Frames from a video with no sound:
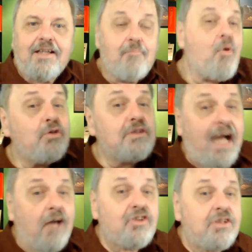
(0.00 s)
right? Most
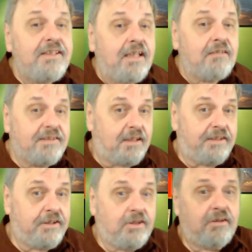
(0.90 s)
counseling out there,
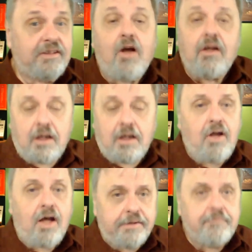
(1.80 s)
you know, it's all a
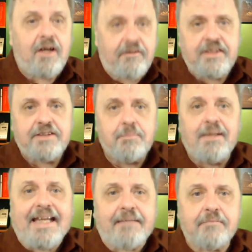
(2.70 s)
lot of, of it is
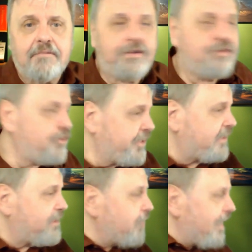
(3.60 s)
blame. You, you
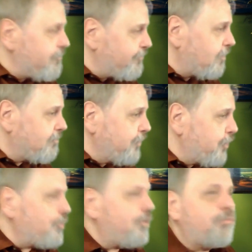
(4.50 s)
take the blame from
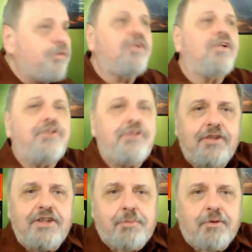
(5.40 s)
you and put it on
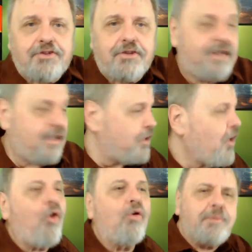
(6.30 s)
this person. It,
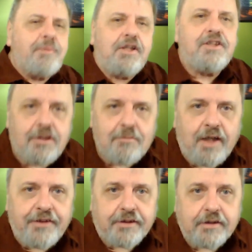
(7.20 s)
oh, it's because of your
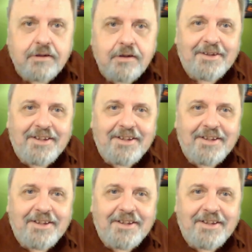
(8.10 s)
mother,